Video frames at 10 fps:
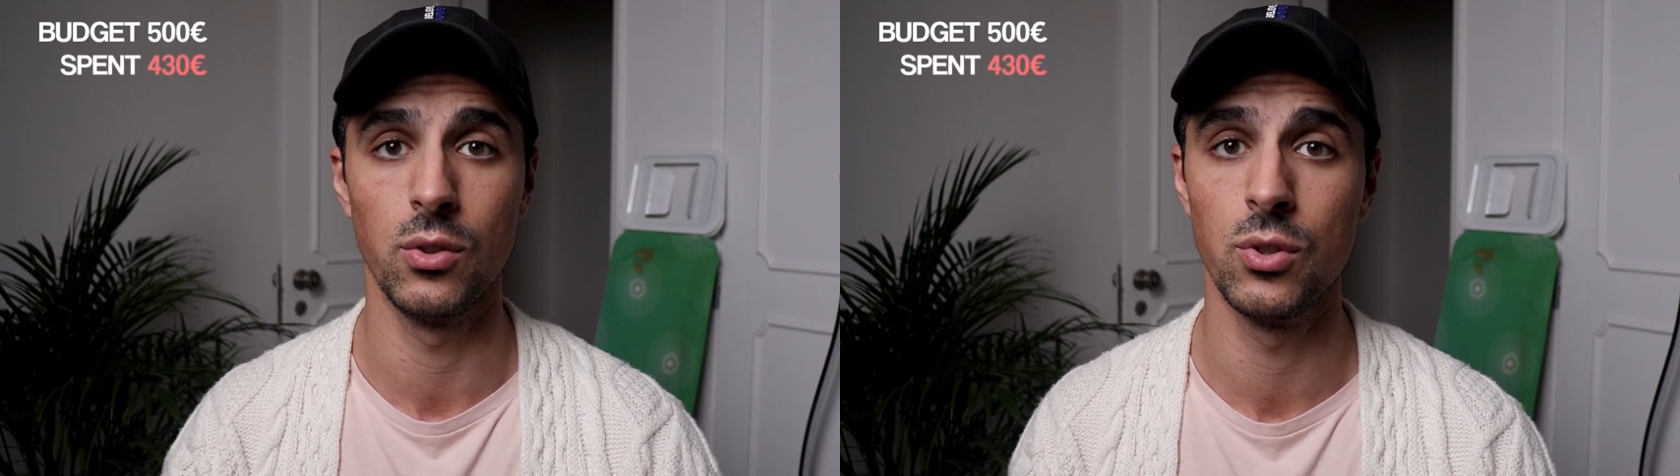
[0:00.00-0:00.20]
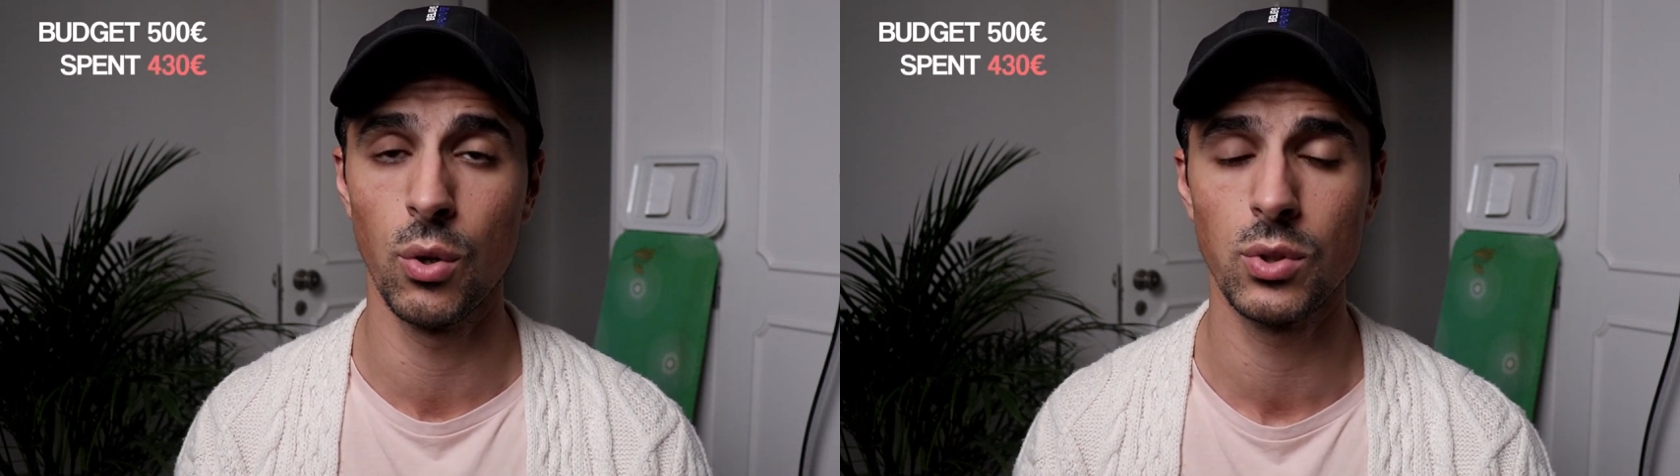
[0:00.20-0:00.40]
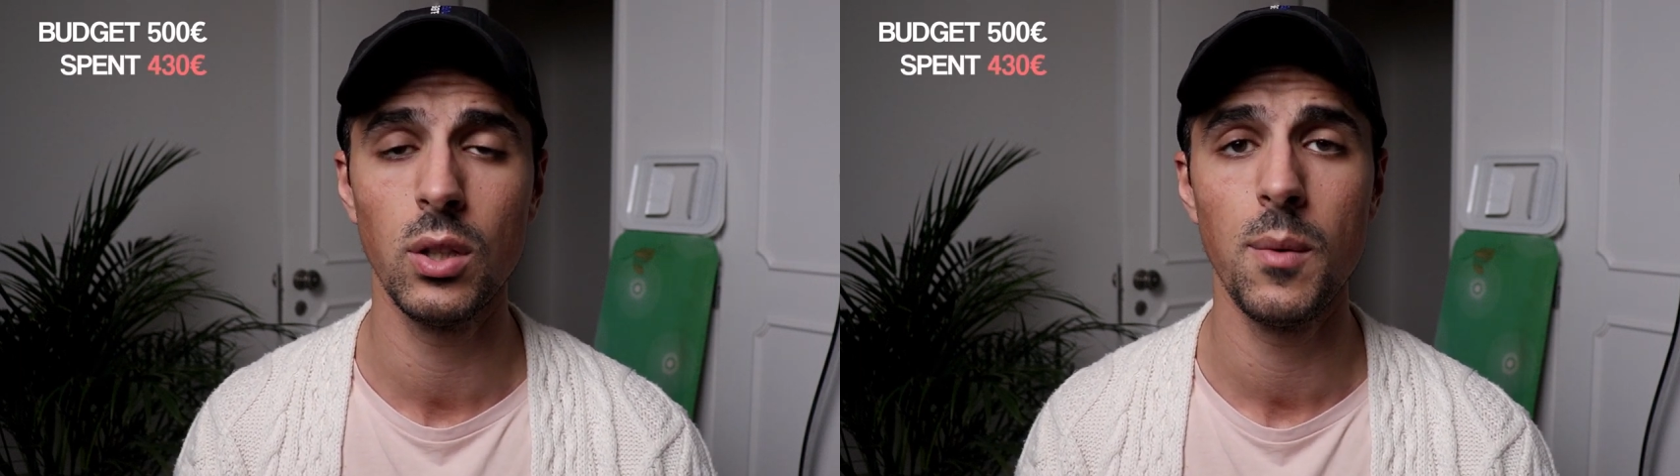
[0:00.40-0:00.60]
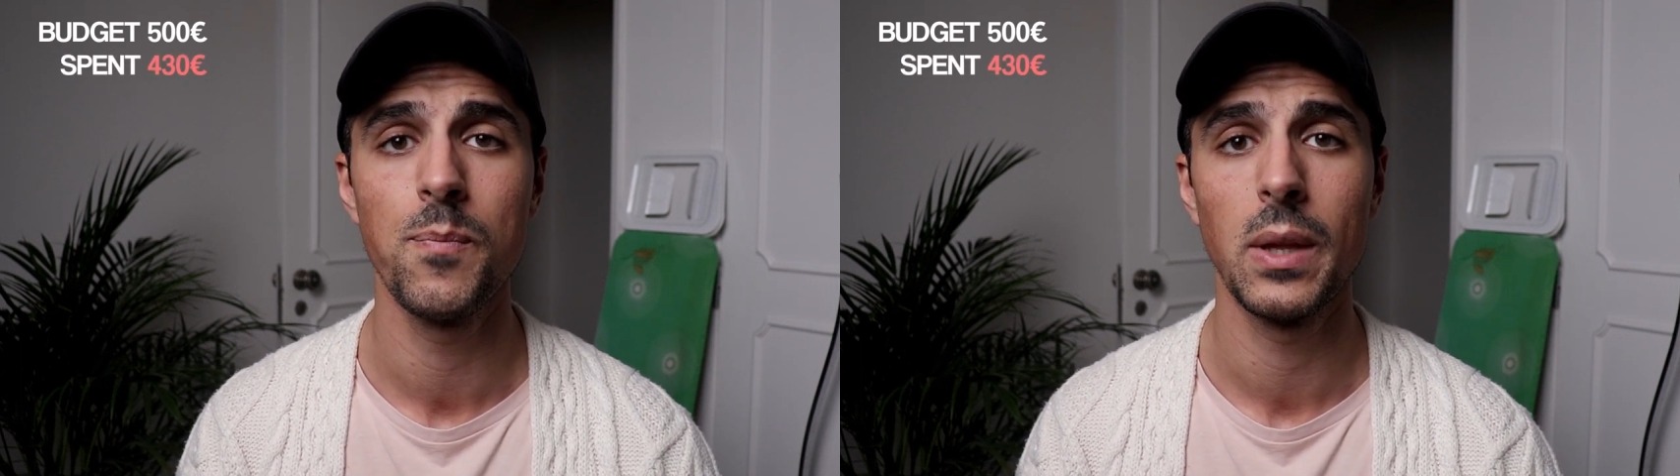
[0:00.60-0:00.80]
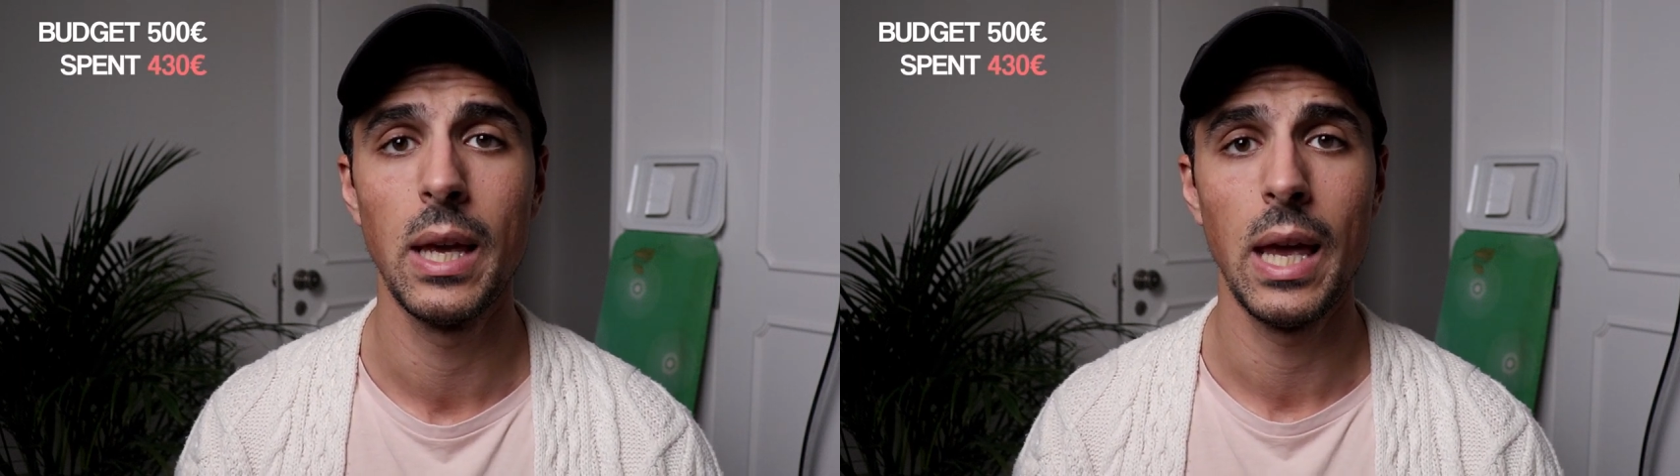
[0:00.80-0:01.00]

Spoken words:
in total.